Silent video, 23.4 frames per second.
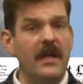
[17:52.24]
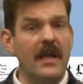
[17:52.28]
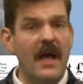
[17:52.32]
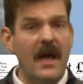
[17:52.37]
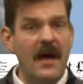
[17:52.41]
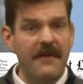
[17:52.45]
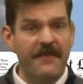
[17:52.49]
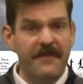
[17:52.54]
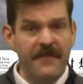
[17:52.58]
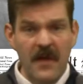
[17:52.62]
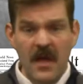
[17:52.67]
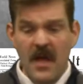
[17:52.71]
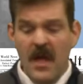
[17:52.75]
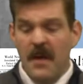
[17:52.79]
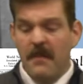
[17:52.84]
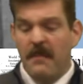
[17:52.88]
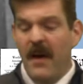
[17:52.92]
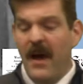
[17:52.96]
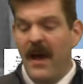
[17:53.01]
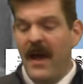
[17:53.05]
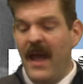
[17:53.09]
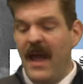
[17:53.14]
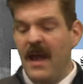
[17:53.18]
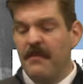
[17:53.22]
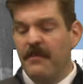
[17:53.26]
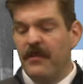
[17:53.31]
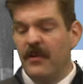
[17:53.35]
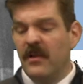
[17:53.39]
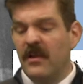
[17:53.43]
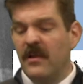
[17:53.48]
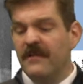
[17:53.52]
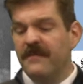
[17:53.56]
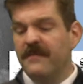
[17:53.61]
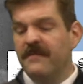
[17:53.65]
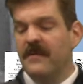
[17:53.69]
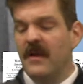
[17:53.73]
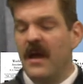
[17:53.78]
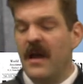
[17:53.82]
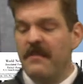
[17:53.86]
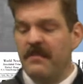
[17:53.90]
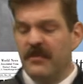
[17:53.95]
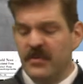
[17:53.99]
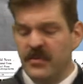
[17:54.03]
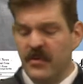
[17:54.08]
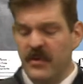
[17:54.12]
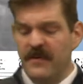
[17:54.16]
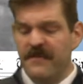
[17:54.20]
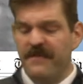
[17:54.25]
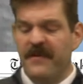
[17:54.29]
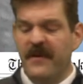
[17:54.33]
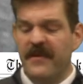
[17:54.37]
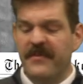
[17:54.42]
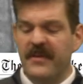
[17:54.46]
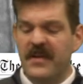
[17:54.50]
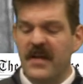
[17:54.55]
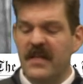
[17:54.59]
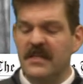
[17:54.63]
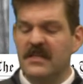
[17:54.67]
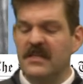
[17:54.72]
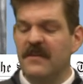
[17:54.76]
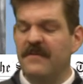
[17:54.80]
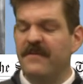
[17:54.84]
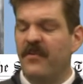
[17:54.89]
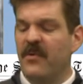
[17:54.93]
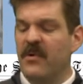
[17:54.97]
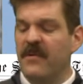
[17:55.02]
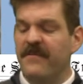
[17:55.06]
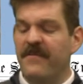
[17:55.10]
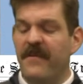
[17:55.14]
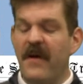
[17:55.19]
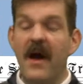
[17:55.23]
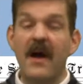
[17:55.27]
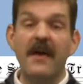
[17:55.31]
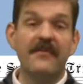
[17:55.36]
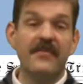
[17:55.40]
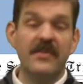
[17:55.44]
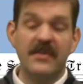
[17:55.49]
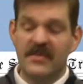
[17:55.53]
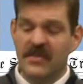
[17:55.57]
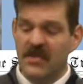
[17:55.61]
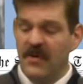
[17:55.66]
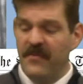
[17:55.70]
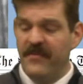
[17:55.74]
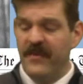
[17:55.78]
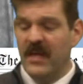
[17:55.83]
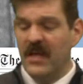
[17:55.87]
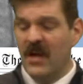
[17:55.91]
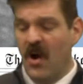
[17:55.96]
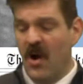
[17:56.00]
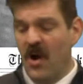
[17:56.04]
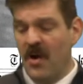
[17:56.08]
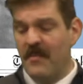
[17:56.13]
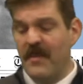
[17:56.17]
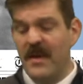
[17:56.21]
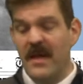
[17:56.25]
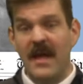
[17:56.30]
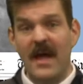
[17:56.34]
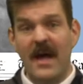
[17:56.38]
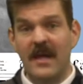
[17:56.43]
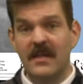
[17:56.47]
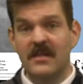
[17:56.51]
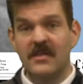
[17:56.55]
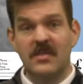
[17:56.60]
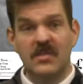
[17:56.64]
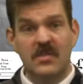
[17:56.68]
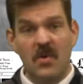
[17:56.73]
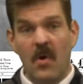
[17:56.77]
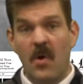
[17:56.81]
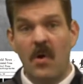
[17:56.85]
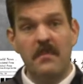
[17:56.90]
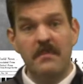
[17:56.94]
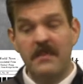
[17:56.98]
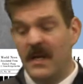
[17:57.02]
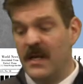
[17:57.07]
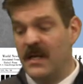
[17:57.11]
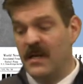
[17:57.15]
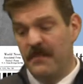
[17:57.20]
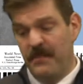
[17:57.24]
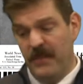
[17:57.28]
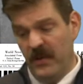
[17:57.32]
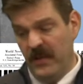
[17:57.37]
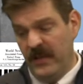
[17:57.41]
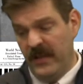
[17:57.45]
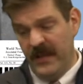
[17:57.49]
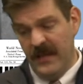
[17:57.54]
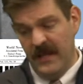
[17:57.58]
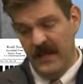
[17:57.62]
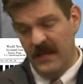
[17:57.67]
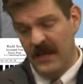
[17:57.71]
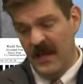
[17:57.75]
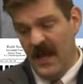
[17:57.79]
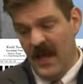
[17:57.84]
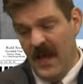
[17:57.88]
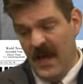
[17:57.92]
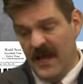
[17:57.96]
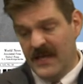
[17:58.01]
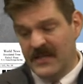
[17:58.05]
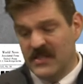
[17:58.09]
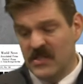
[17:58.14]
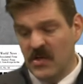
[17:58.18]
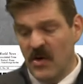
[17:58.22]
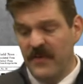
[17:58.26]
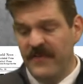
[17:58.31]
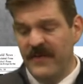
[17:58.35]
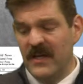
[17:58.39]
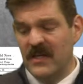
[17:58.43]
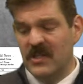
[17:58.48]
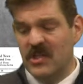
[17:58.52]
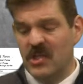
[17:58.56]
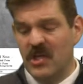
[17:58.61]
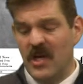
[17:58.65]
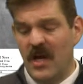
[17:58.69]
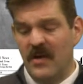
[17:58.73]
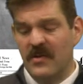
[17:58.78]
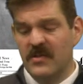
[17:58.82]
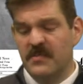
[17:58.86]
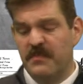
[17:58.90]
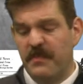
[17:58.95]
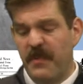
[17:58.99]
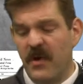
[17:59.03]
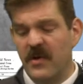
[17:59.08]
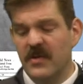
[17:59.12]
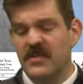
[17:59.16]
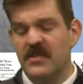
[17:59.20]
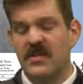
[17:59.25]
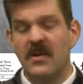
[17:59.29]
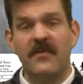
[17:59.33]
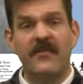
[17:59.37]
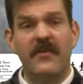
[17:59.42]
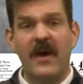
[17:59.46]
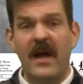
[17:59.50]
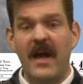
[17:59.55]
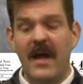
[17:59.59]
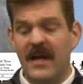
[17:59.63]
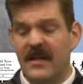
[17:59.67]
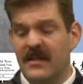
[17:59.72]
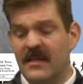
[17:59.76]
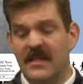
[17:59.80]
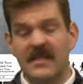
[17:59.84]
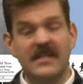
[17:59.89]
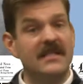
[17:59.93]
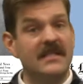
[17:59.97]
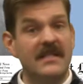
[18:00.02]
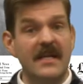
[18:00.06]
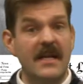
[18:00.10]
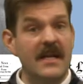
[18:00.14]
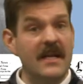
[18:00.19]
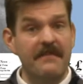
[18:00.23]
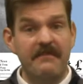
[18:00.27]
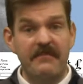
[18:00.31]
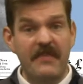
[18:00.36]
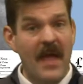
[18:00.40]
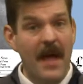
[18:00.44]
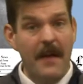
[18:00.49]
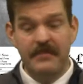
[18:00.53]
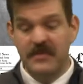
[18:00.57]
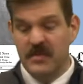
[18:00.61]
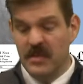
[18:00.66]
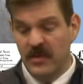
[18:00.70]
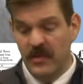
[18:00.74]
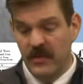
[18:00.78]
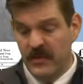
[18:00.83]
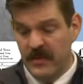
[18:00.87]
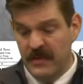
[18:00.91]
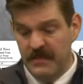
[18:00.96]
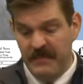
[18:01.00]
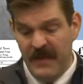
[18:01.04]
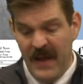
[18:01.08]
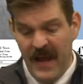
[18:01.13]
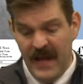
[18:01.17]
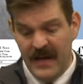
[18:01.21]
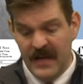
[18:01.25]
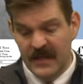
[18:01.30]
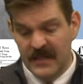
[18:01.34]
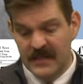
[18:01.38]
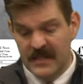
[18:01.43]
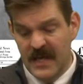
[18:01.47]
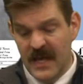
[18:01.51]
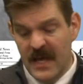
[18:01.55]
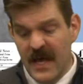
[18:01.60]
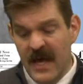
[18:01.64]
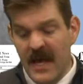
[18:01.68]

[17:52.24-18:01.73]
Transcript: F. By April 25th, 1945, the Soviet army had stormed into Berlin. As Soviet shells burst overhead, the city absolutely panicked.